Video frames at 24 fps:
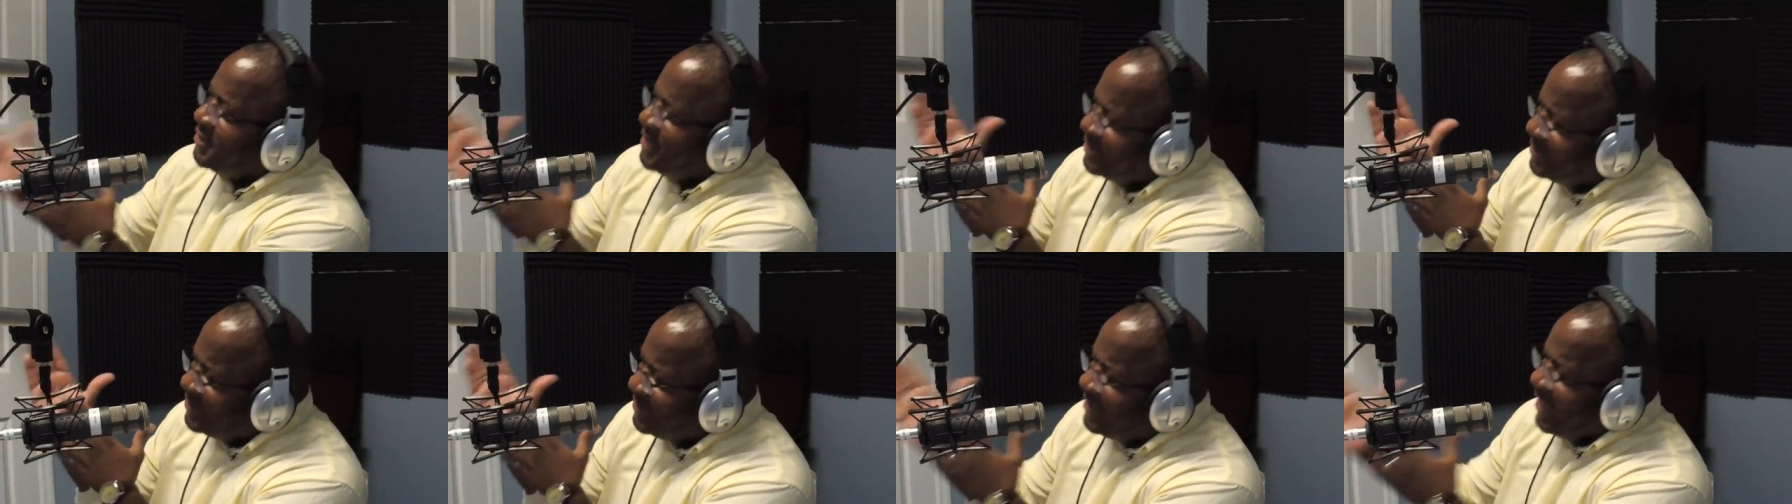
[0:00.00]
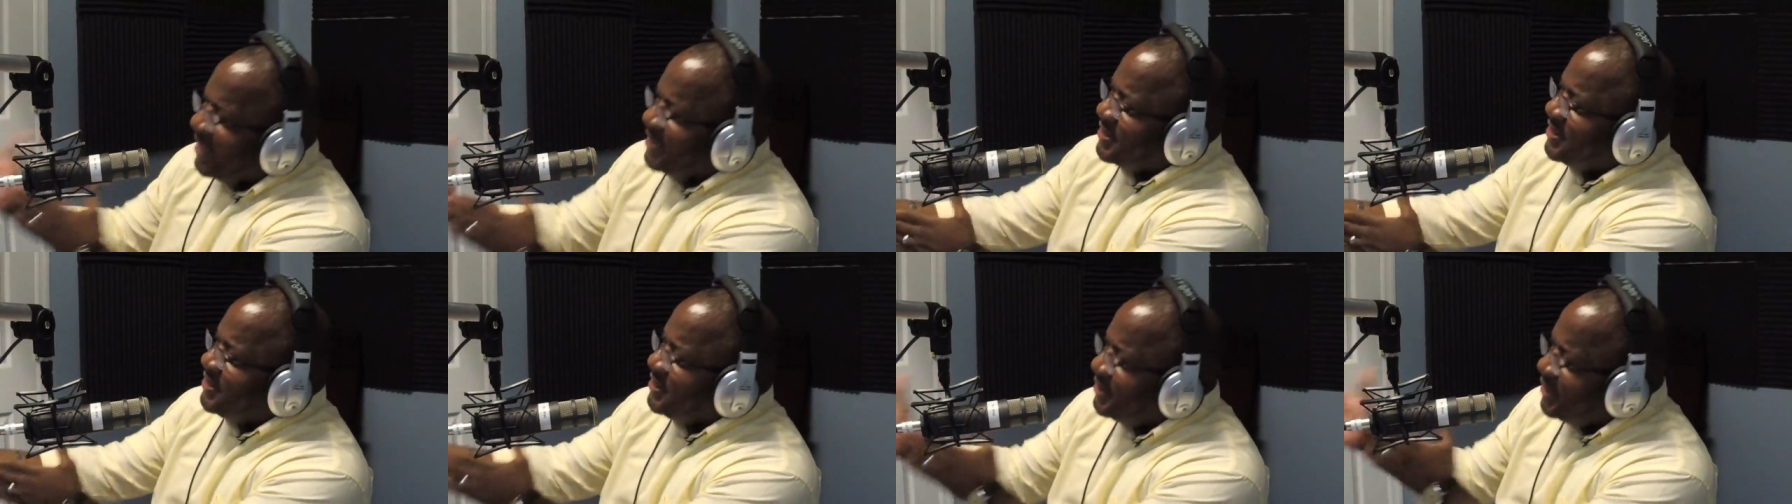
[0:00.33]
the
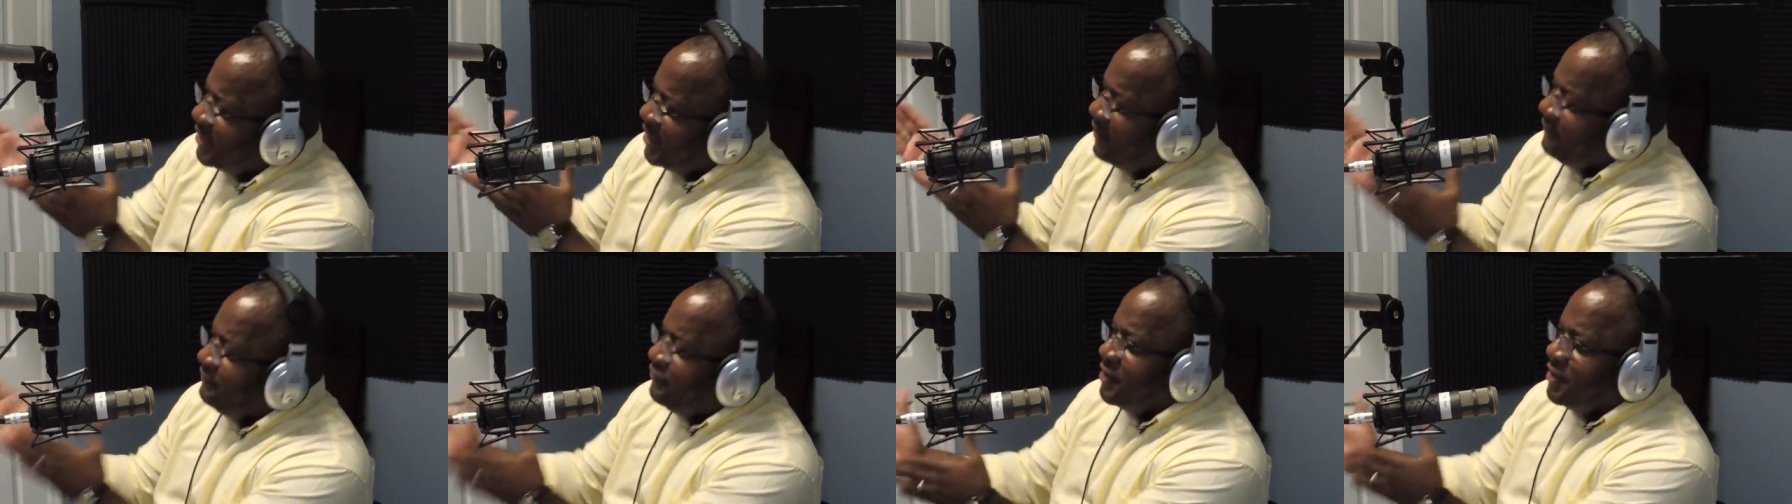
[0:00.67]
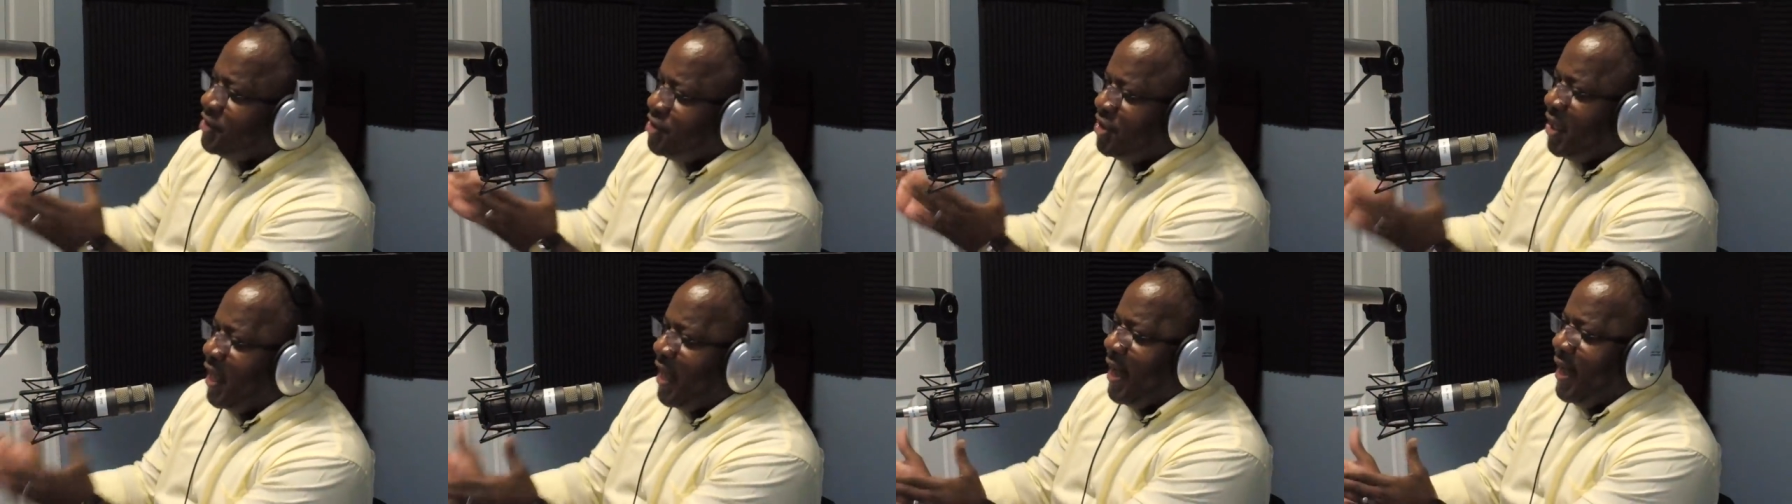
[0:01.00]
destiny of the
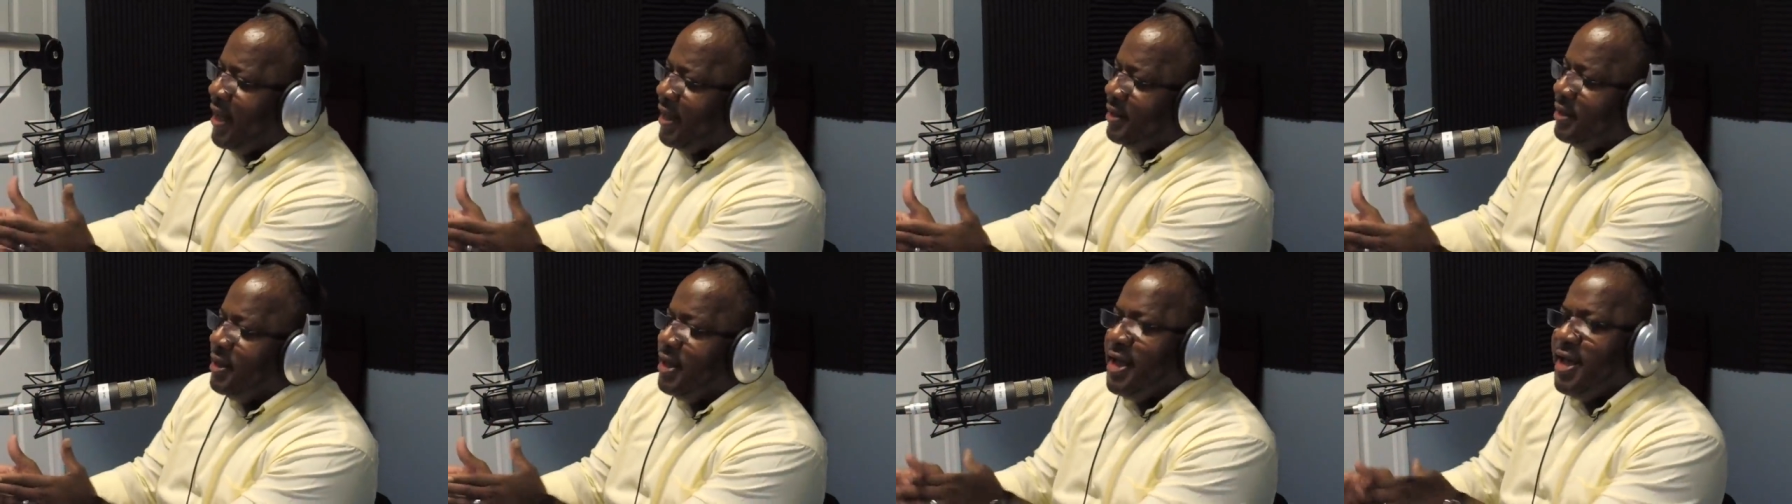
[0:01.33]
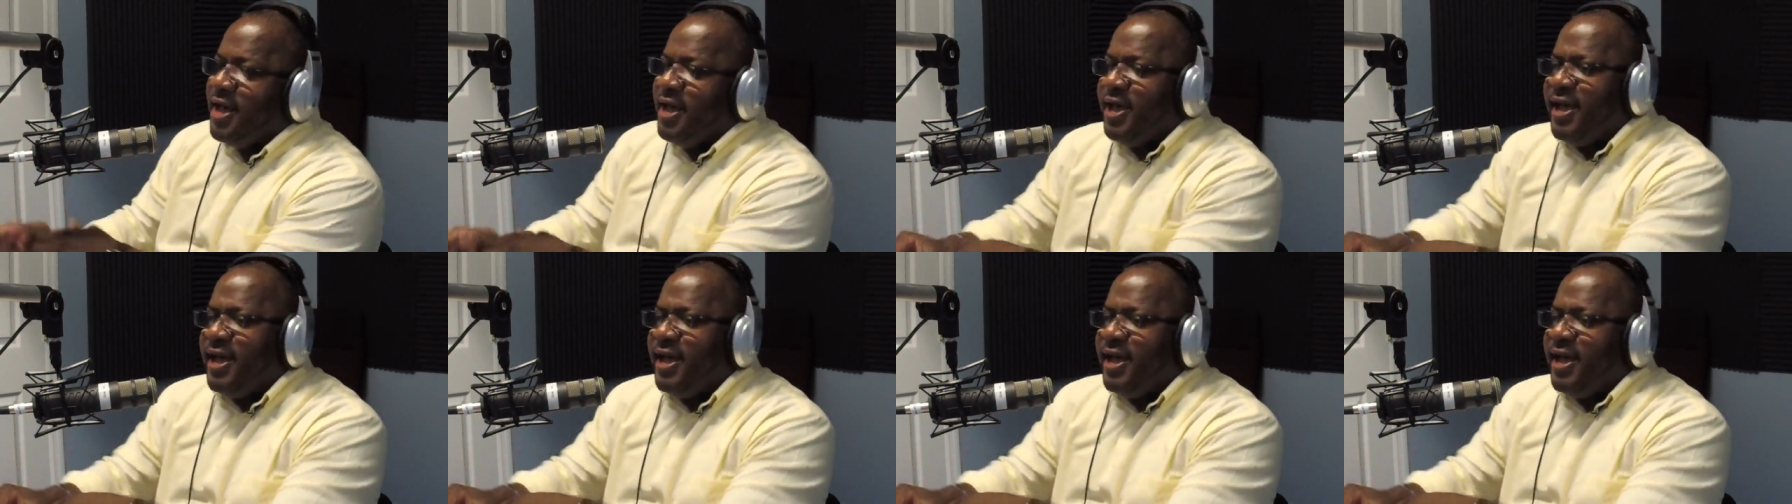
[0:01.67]
child.